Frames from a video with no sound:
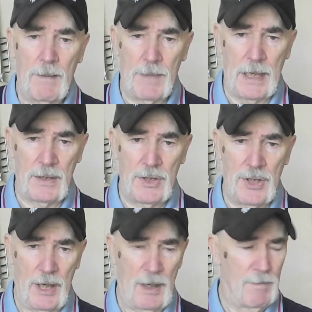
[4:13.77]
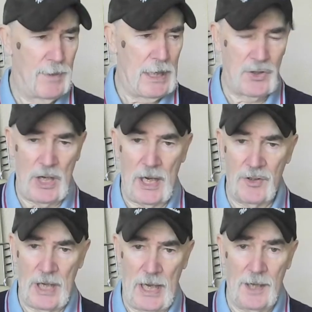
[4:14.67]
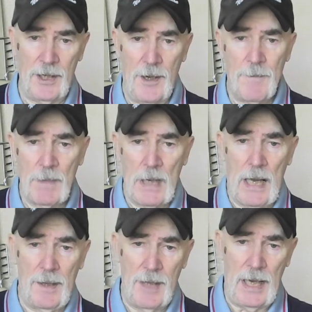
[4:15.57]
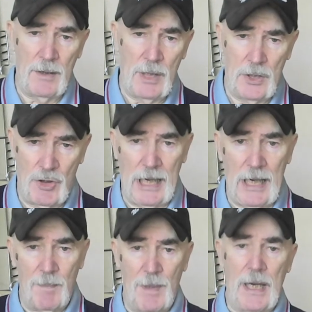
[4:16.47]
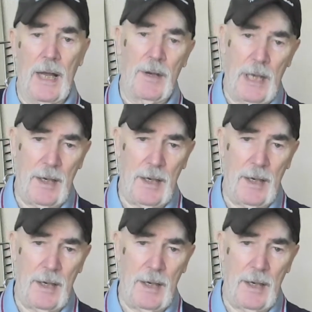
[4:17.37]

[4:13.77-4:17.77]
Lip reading: that the SAS had, and then training began.